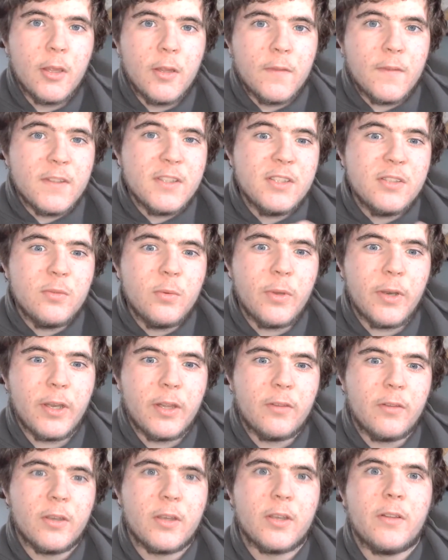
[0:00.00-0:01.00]
This is what I
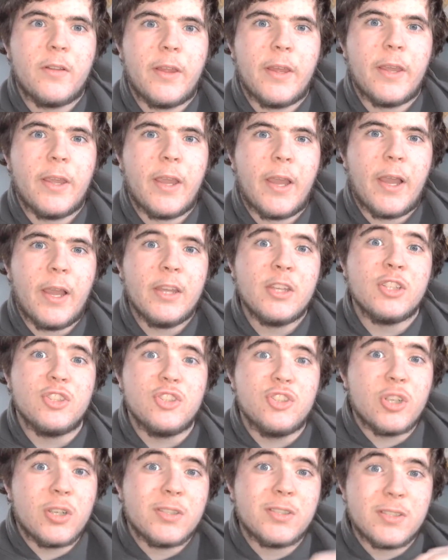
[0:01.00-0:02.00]
look like. I
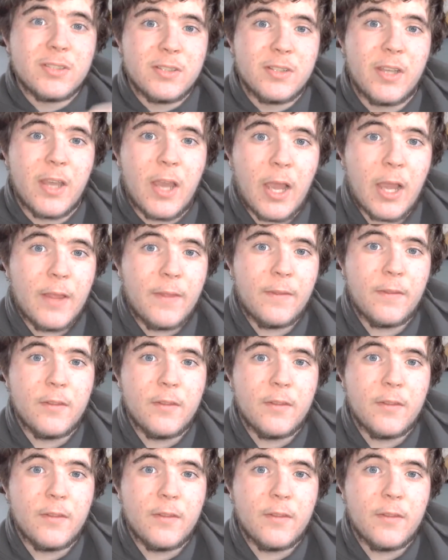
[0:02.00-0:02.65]
just got